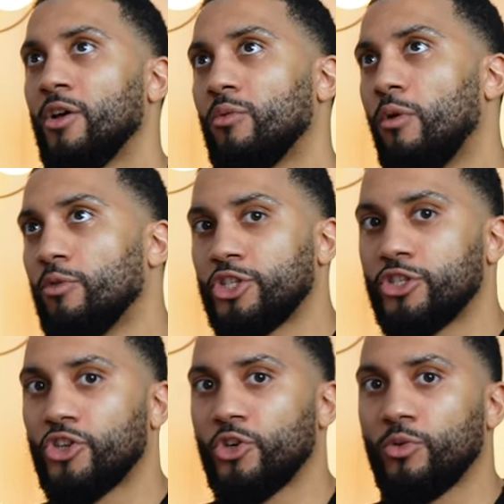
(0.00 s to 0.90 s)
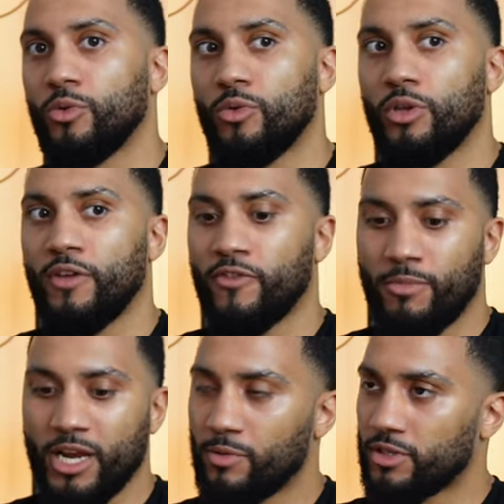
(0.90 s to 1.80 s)
what would you do if the
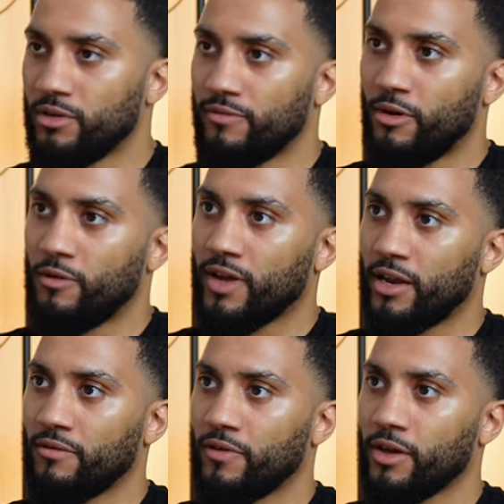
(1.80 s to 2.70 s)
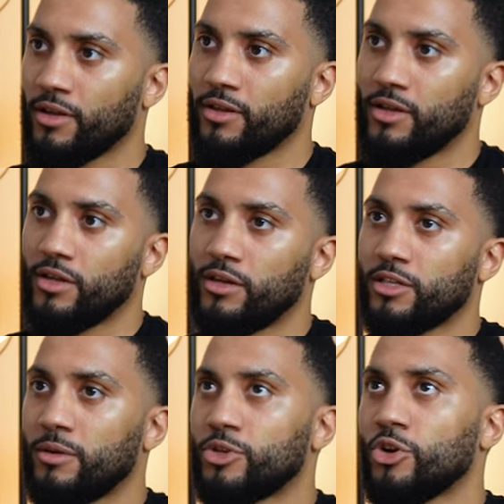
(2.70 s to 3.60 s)
money wasn't involved, kind of thing. Yeah, yeah.
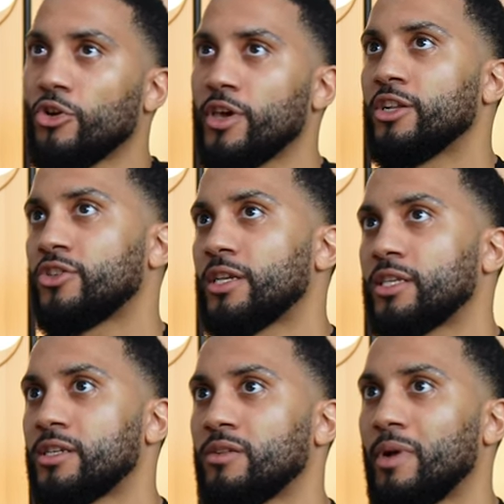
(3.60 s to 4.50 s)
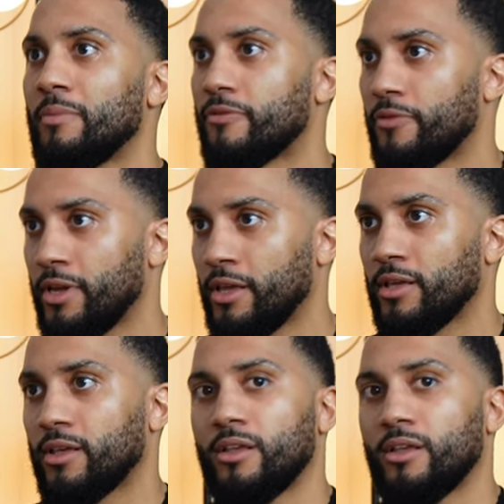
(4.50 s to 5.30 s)
So I'm sure you're interested in Web3,